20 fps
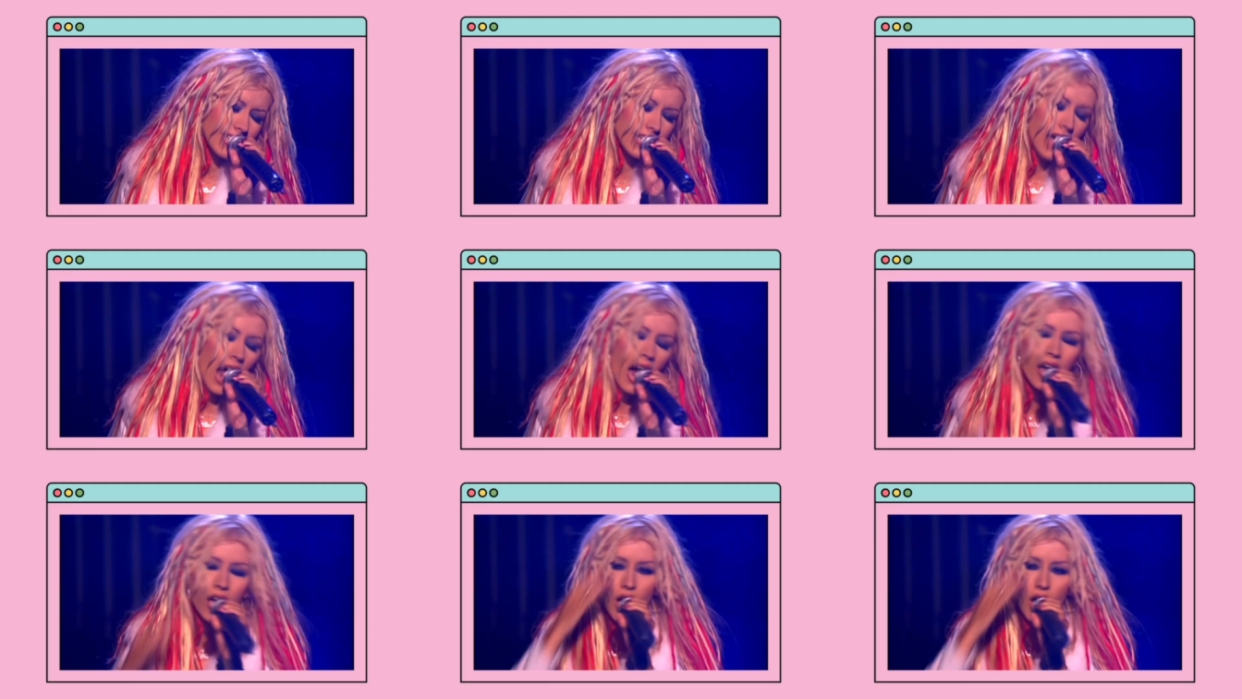
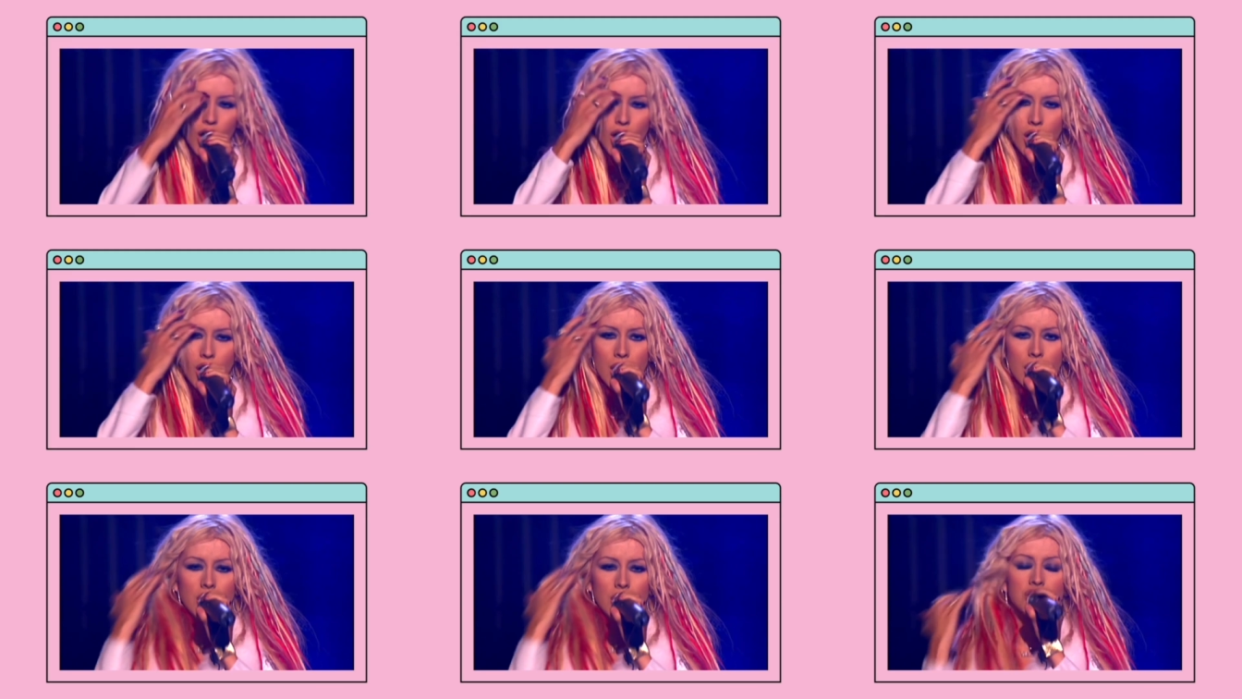Christina
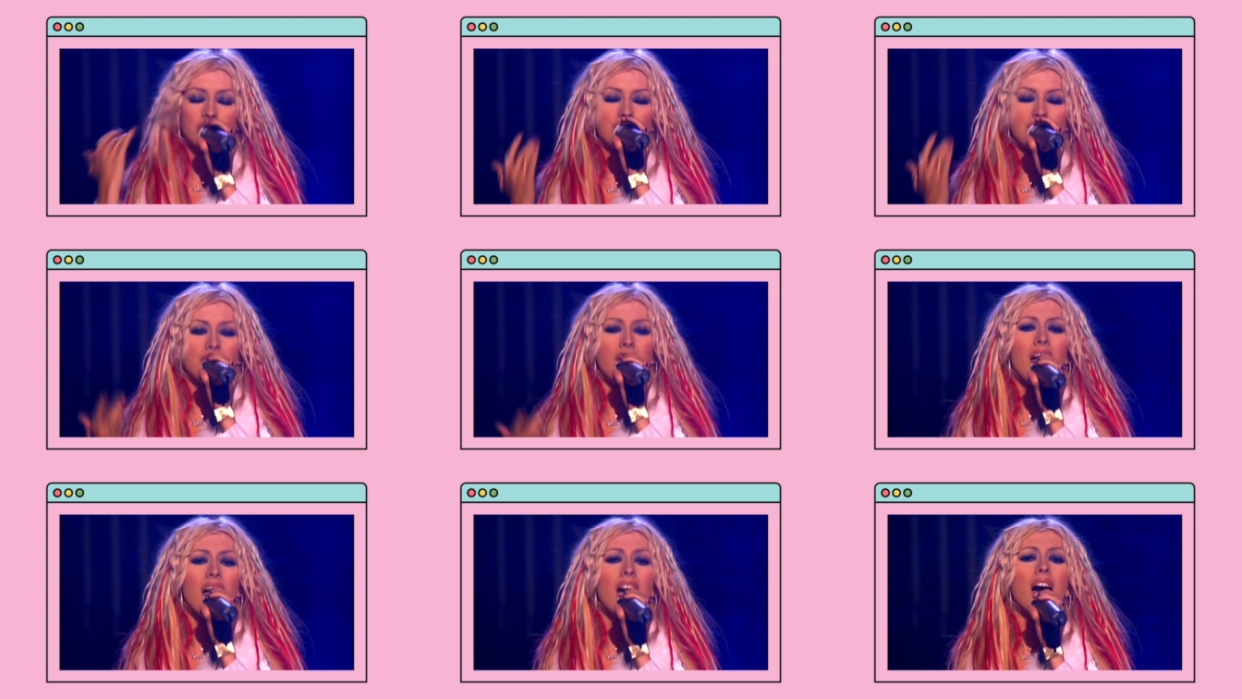herself
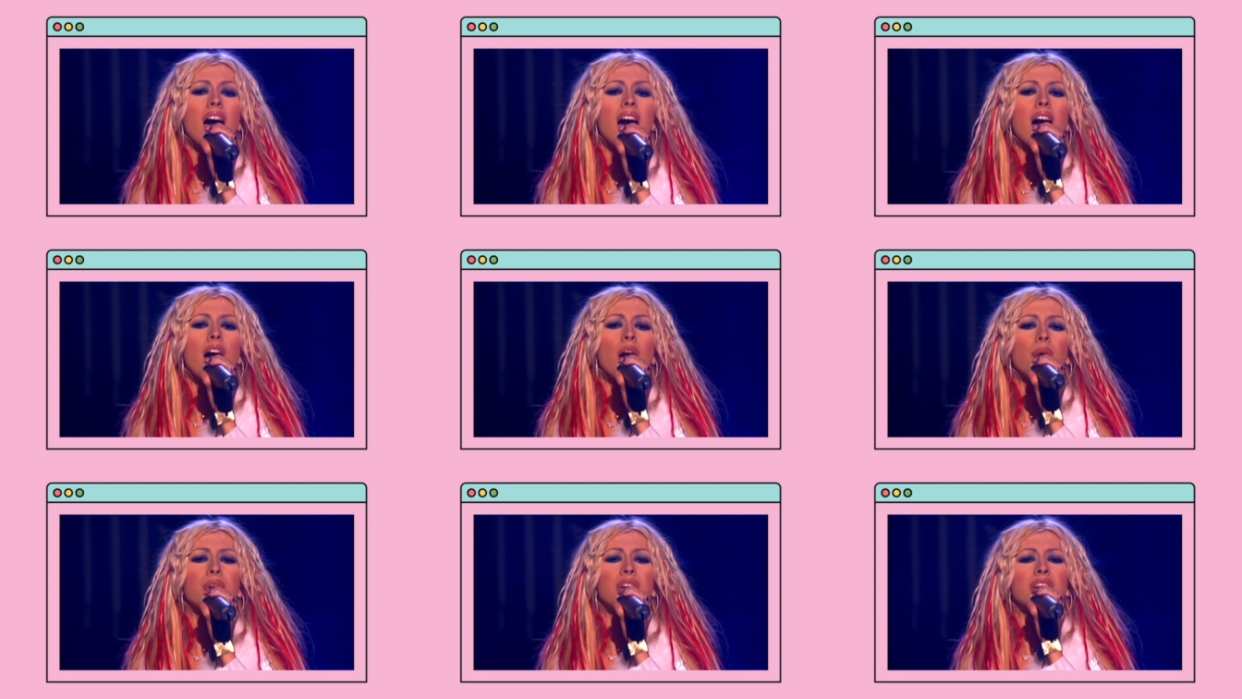addressed the
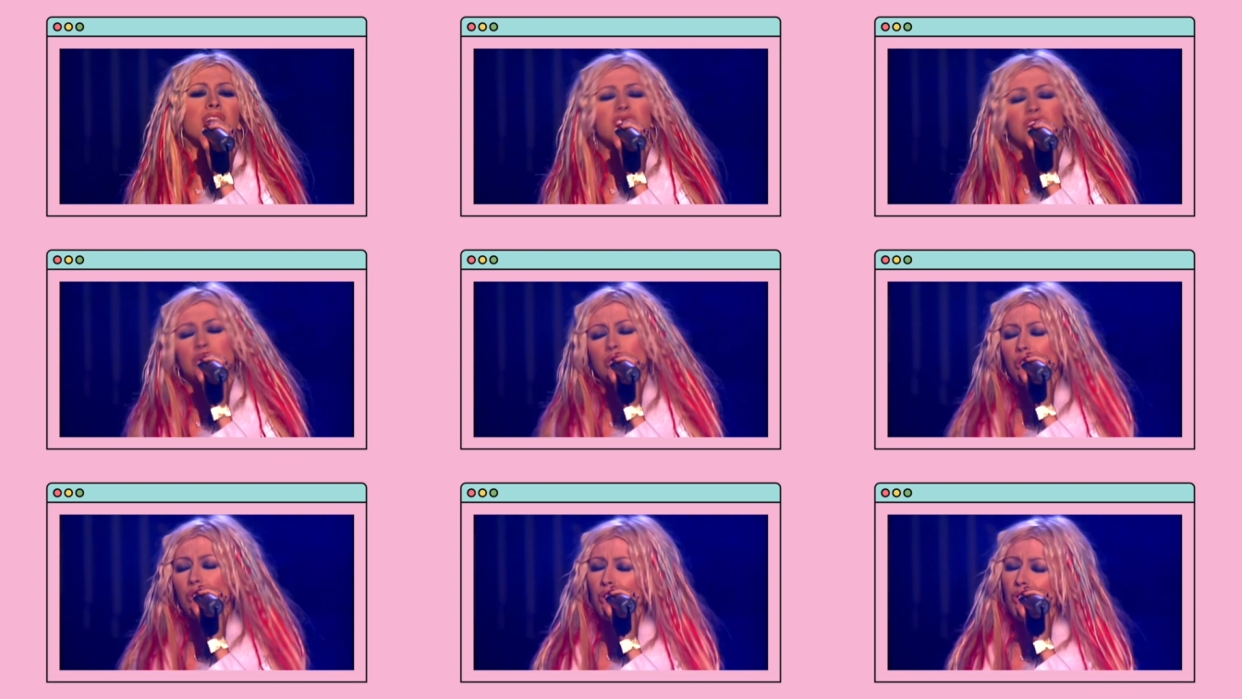feud
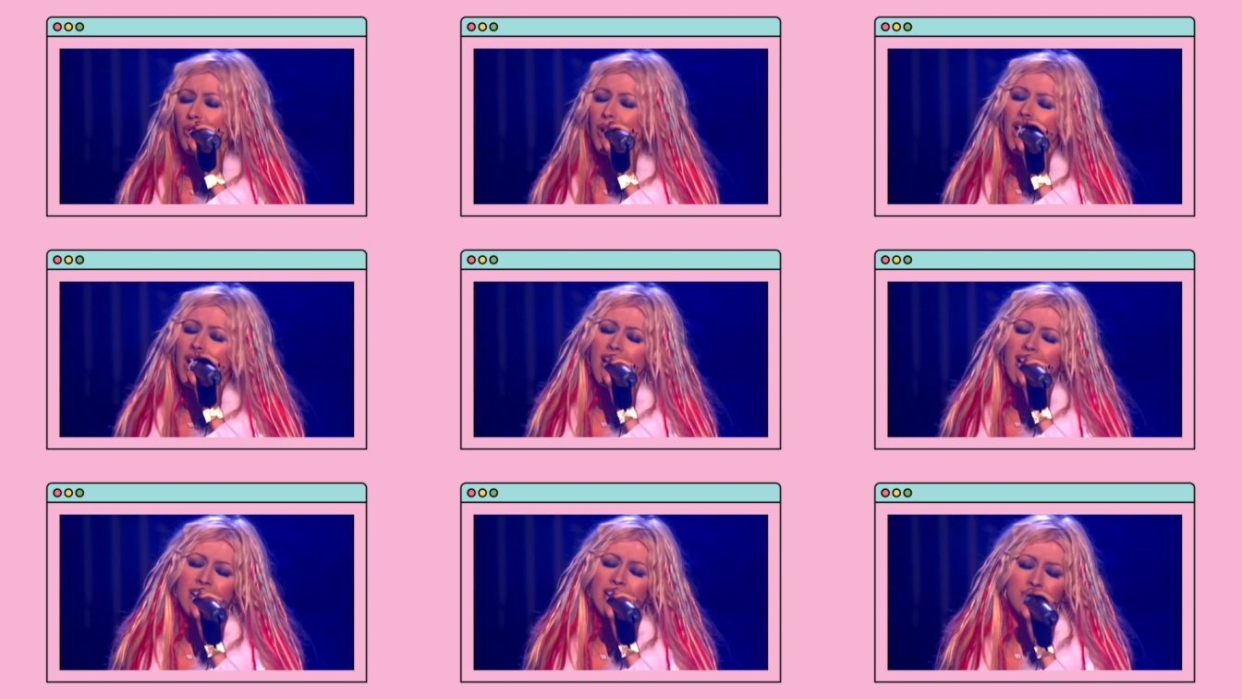rumors
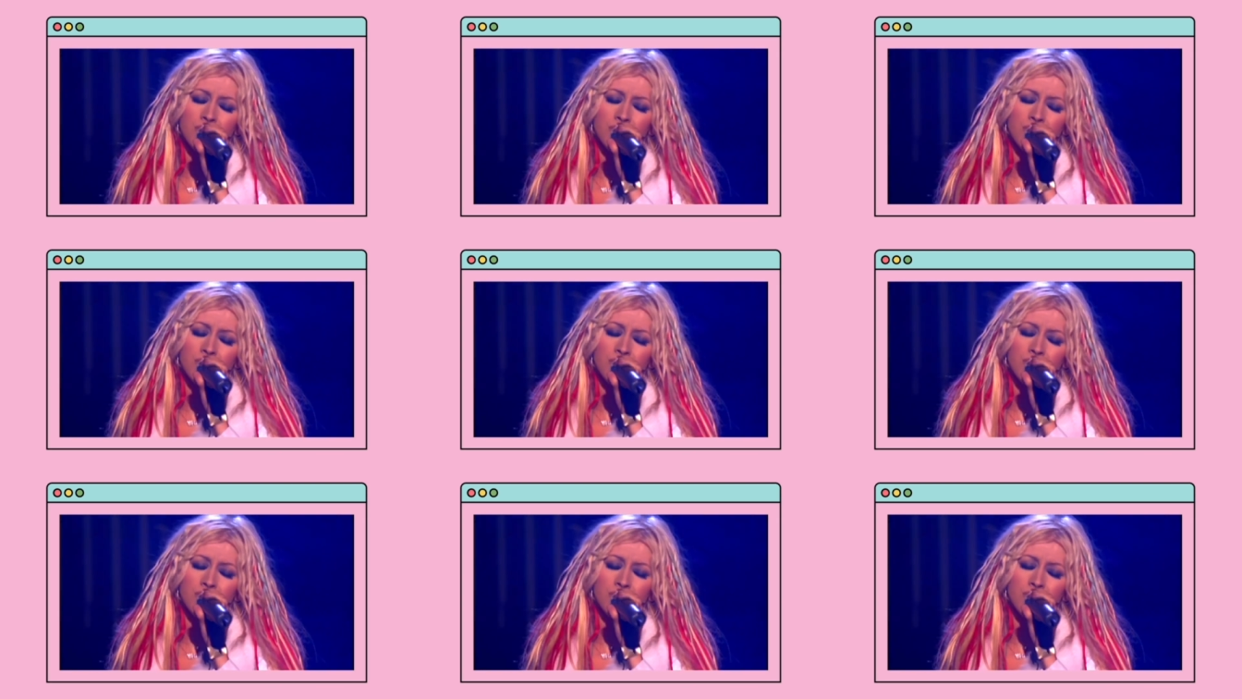multiple